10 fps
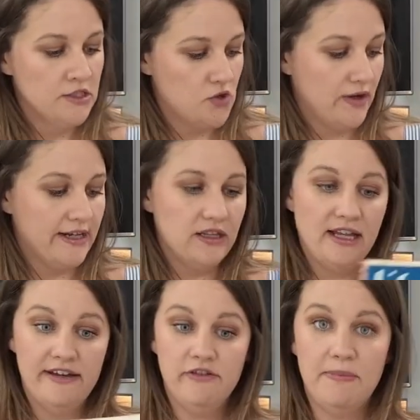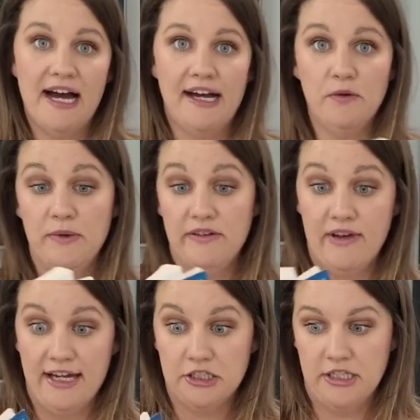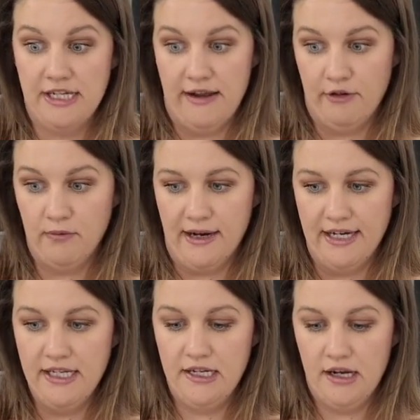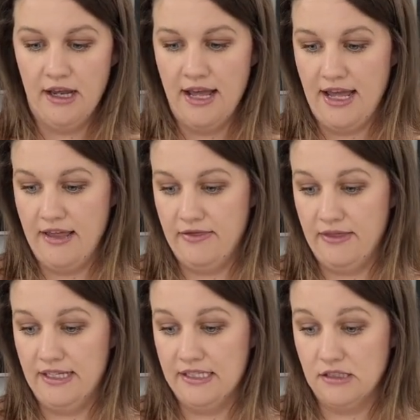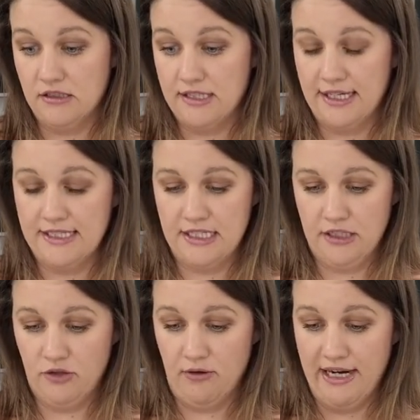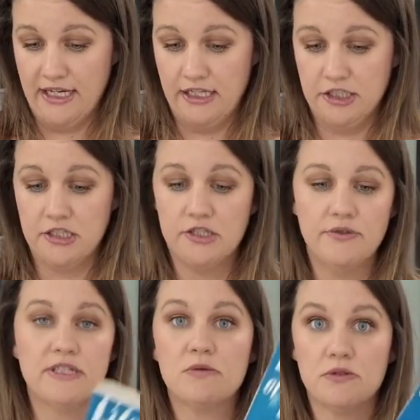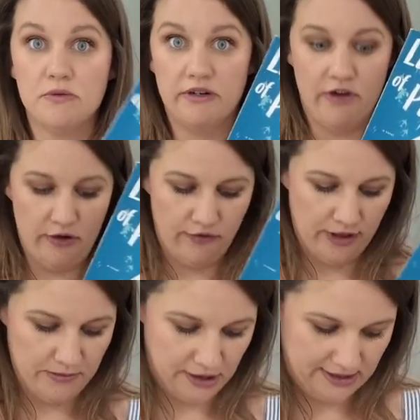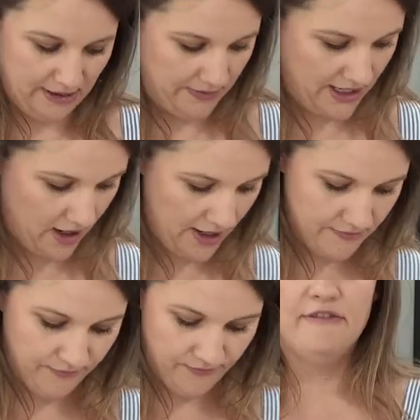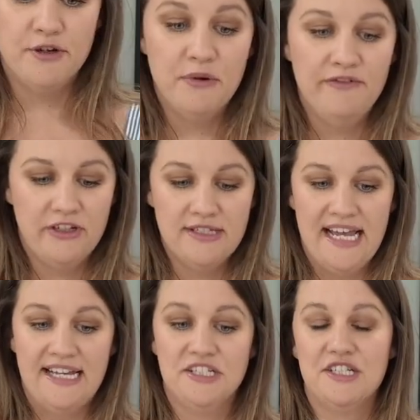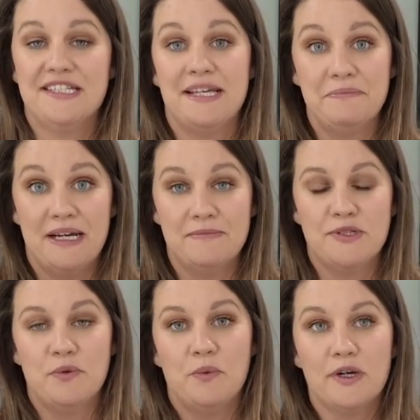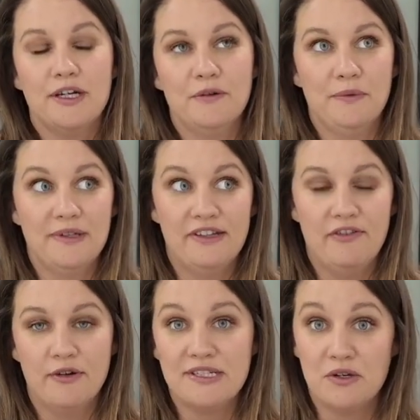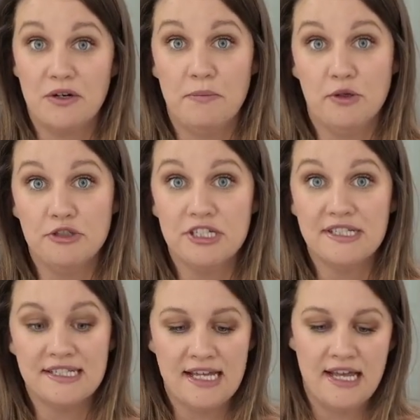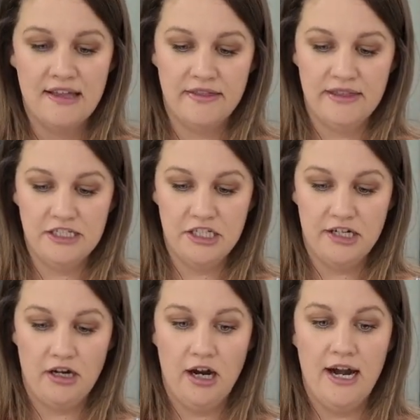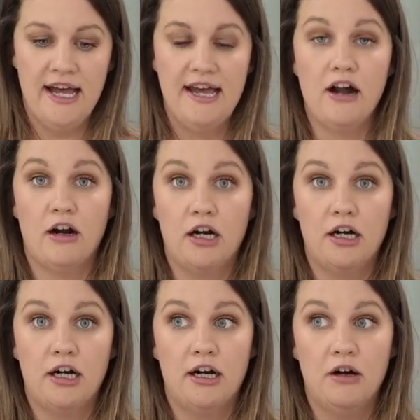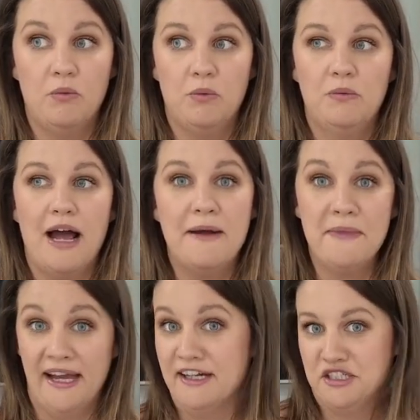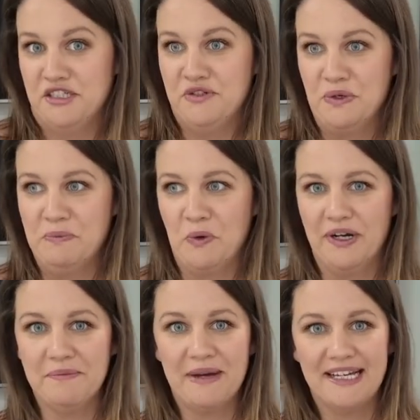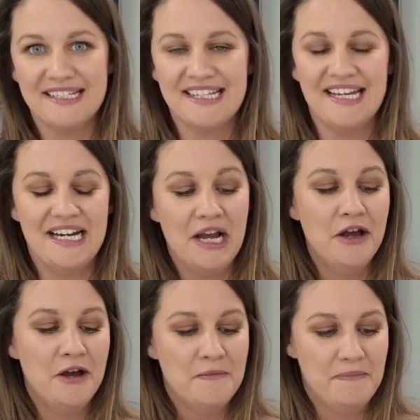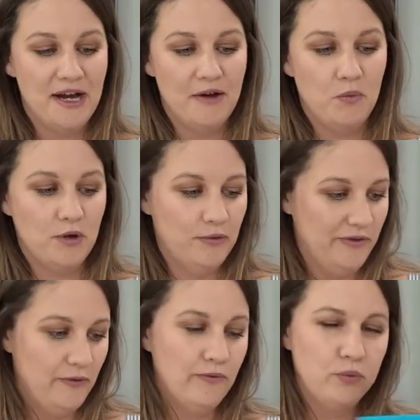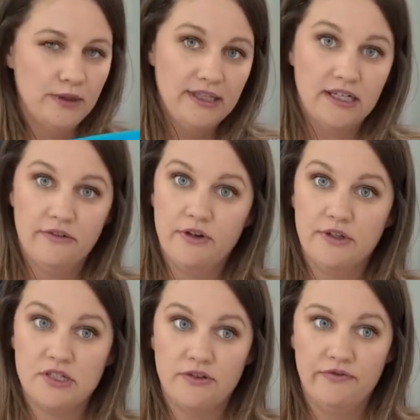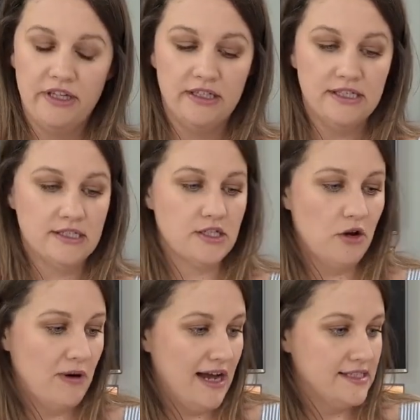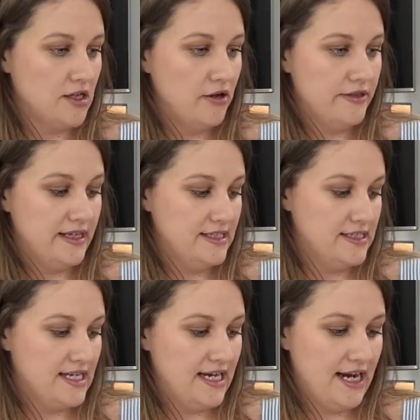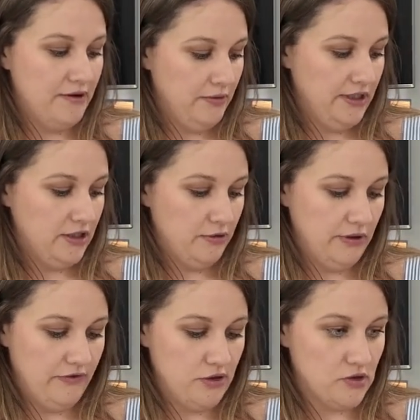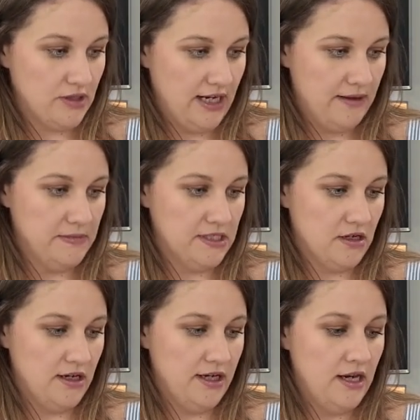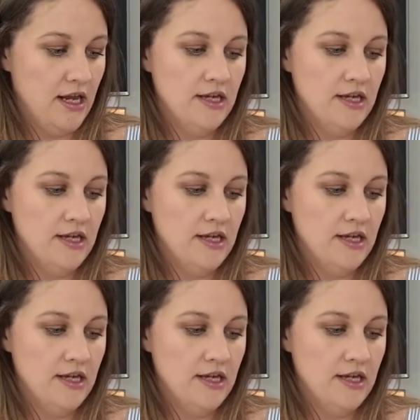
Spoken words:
So I got The Life of Pi. We have actually never read it, and this looks like it's in great condition. So this was one of our free books that we got. Everyone feels anxious sometimes. So we're gonna really focus on emotions this year in our, I may actually do a morning basket, but we're really gonna focus on feelings. So I saw this, it had really good reviews on Amazon.